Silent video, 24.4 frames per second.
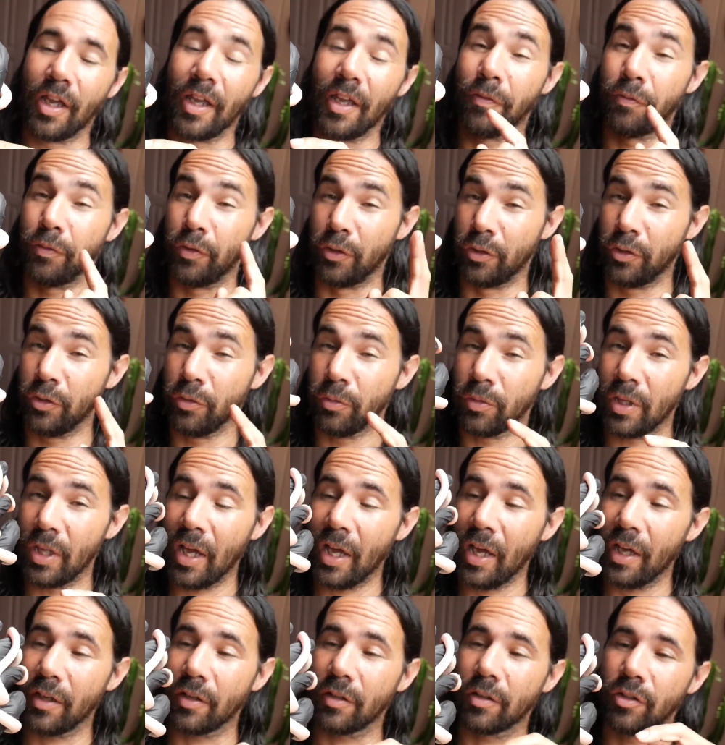If you do
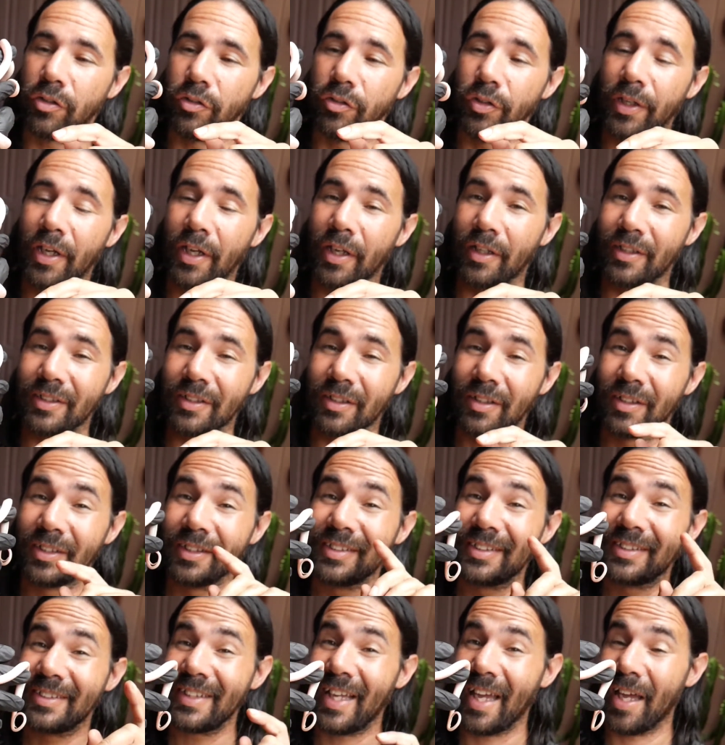that, you get a
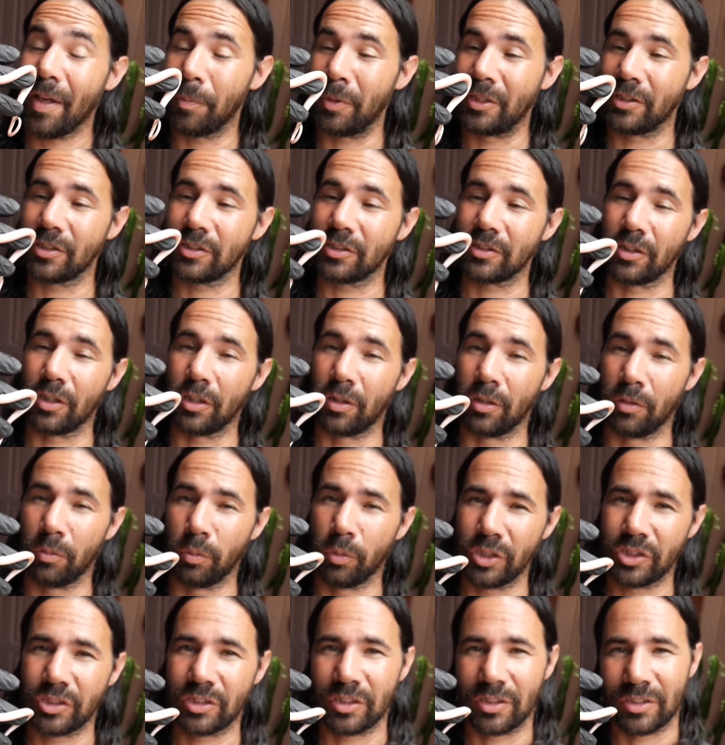salmon snow,
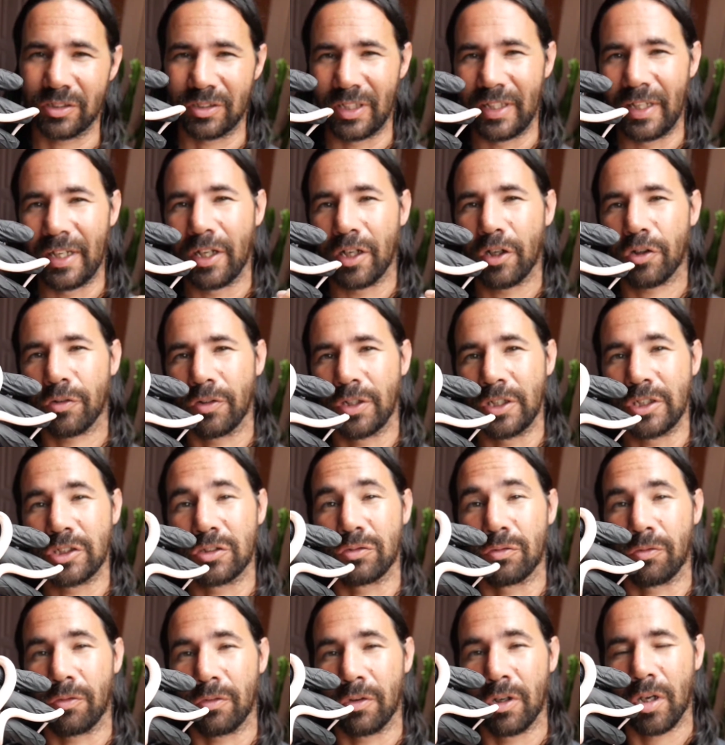which is the
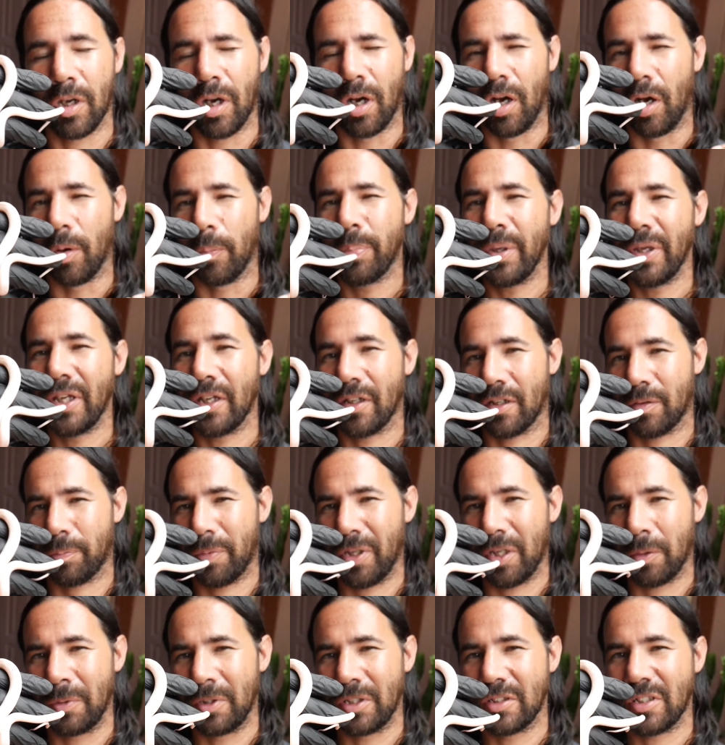increased pink
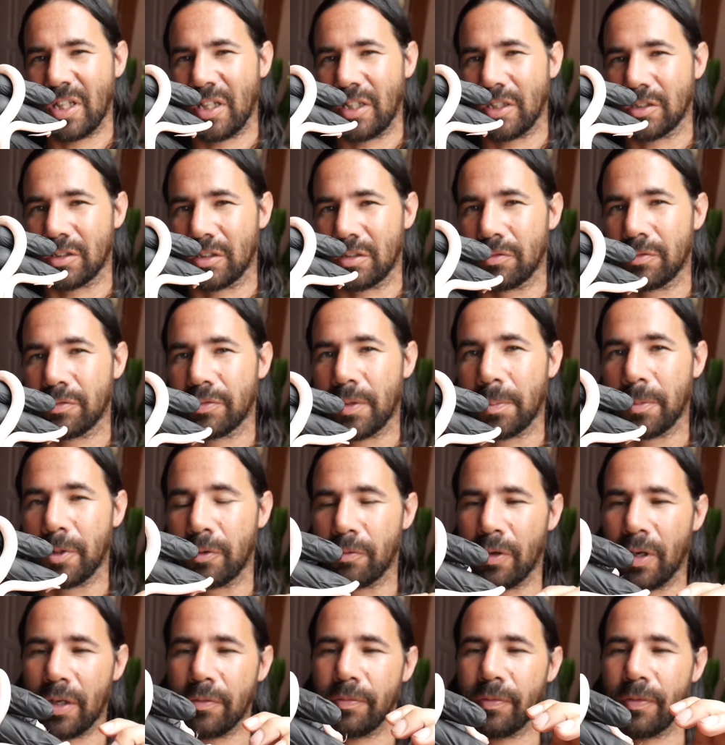pigmentation from the
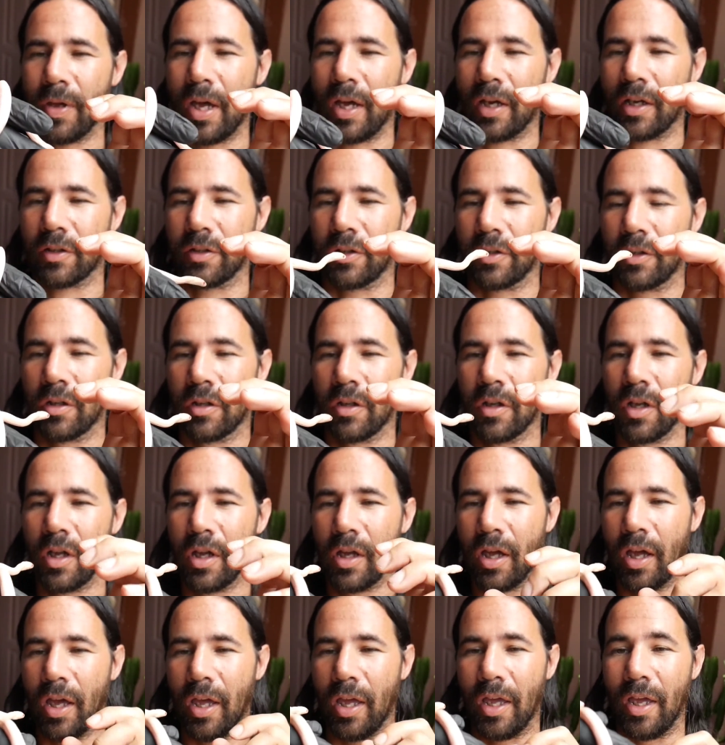red factor.
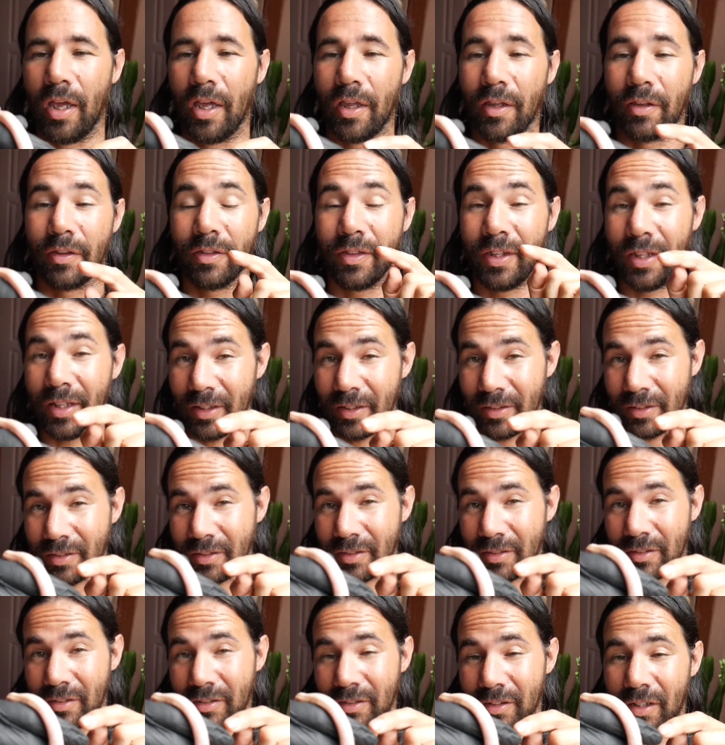And
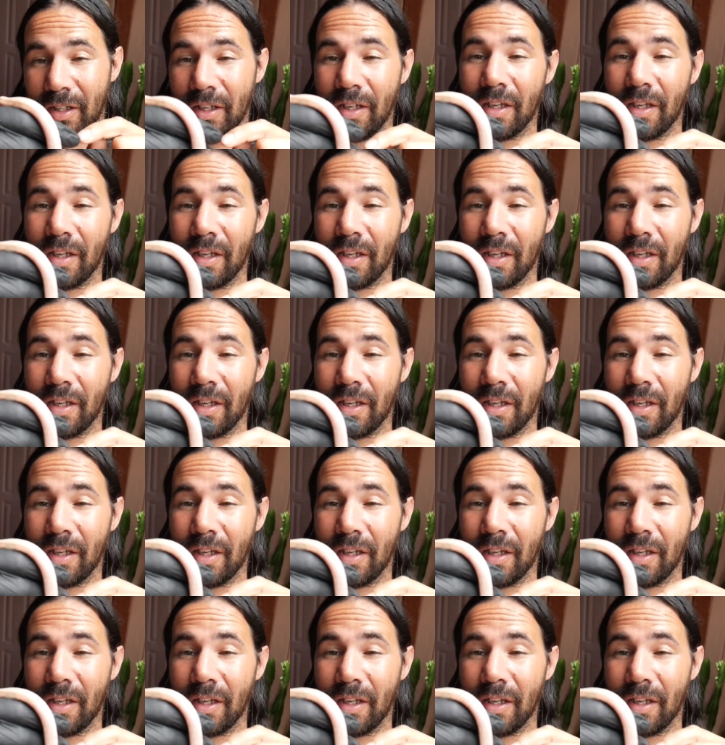this